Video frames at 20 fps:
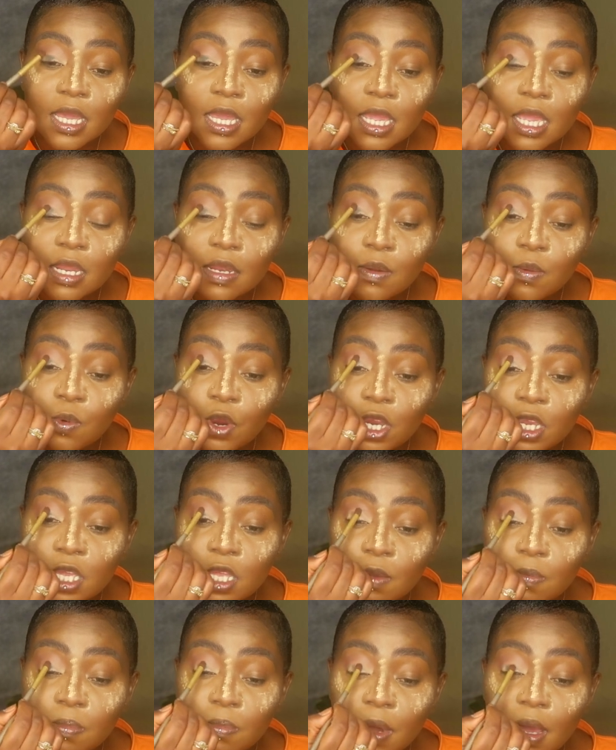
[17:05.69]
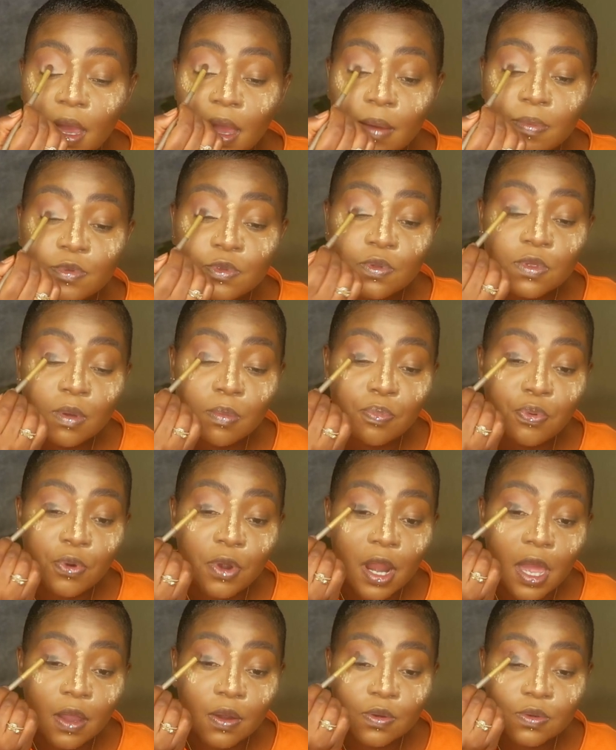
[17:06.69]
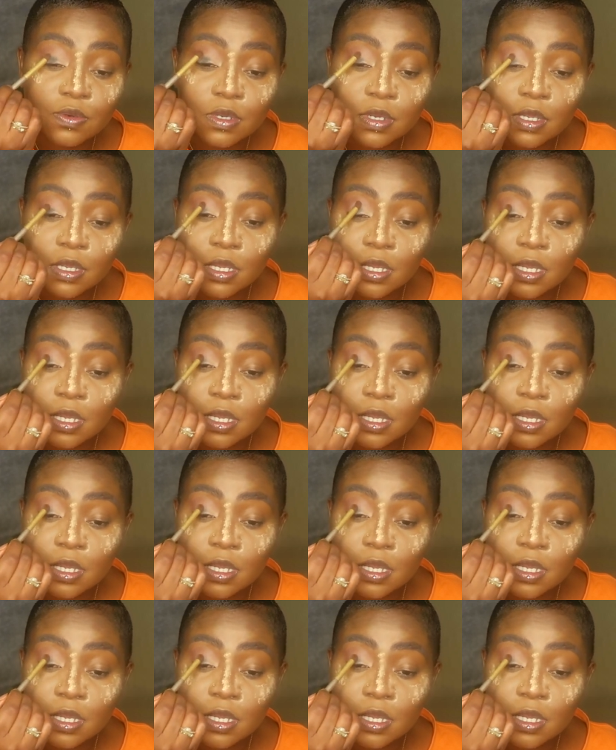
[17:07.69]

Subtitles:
and work it up to the brown.